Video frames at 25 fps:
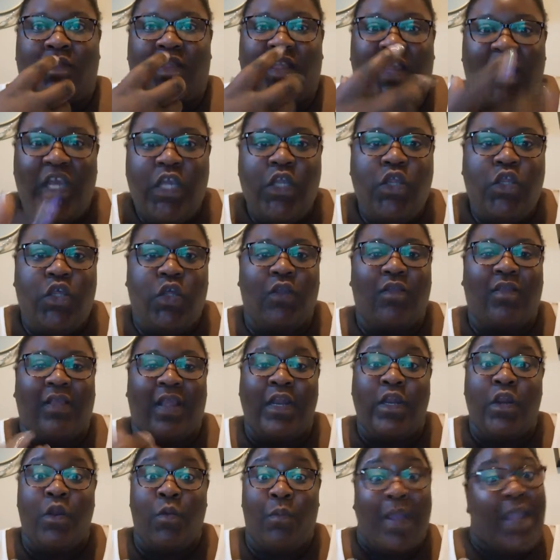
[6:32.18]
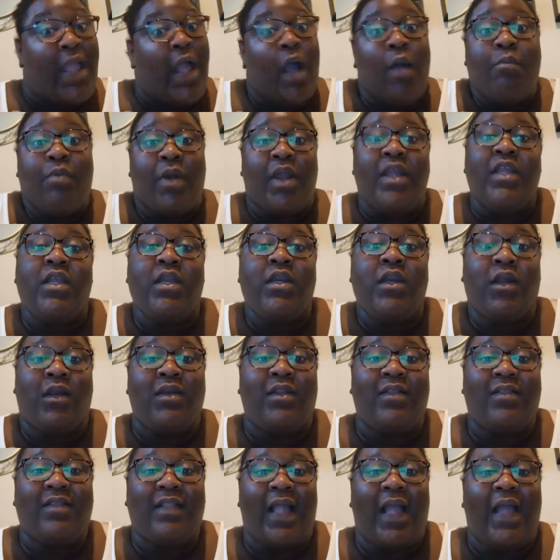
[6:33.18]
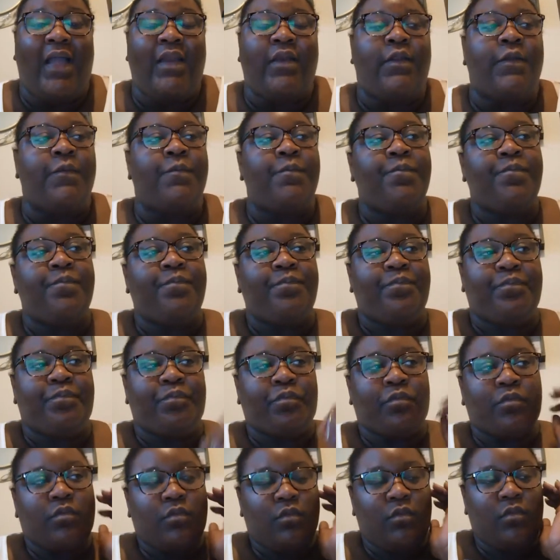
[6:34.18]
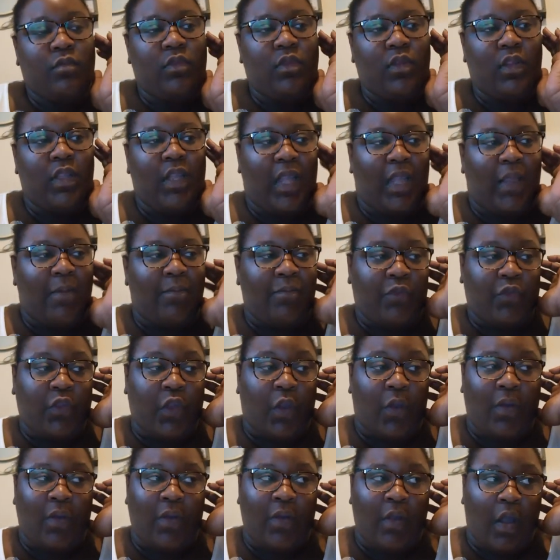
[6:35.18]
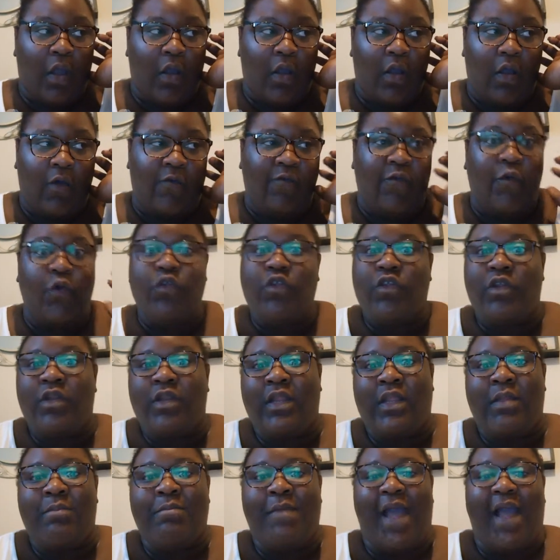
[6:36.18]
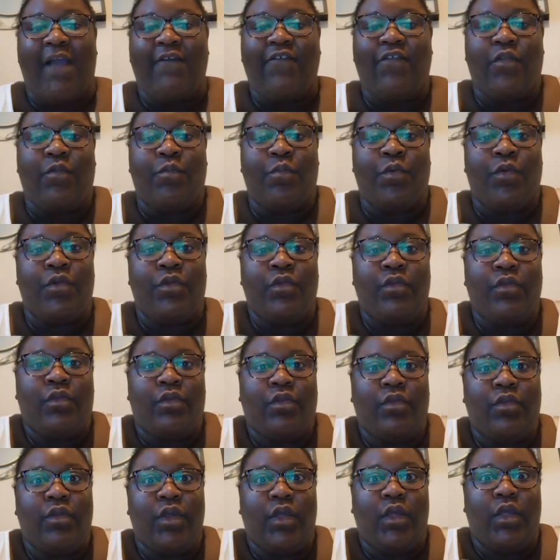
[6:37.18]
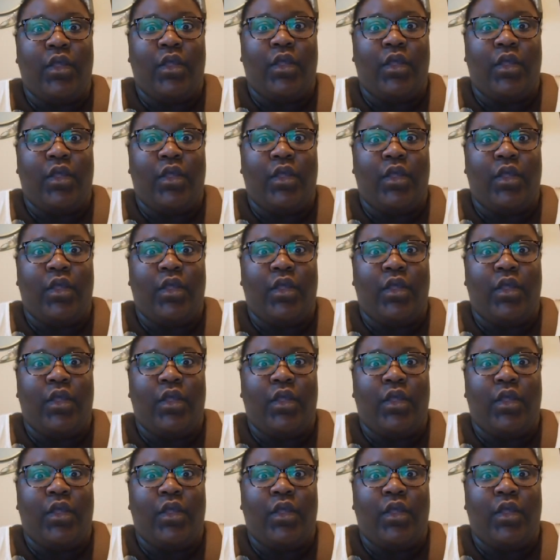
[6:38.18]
teach us in the way our brain can understand. So unfortunately, maths was,